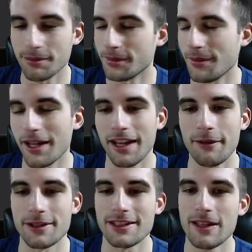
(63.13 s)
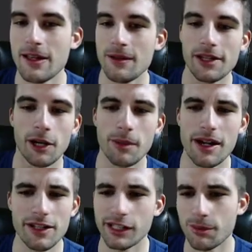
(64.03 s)
Man, that was, you know,
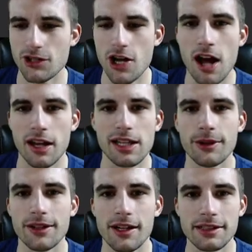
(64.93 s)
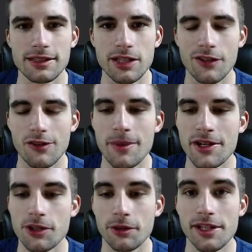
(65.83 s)
Brandon Ingram was chalk. He went nuts. Donovan
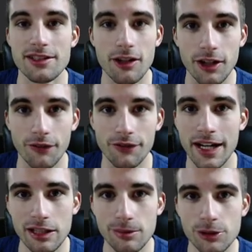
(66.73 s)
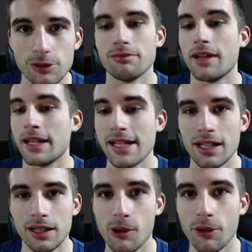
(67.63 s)
Mitchell, he started off terrible. Then he
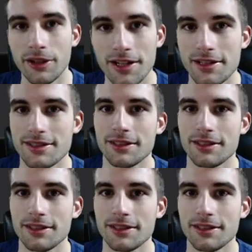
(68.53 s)
ended up going nuts.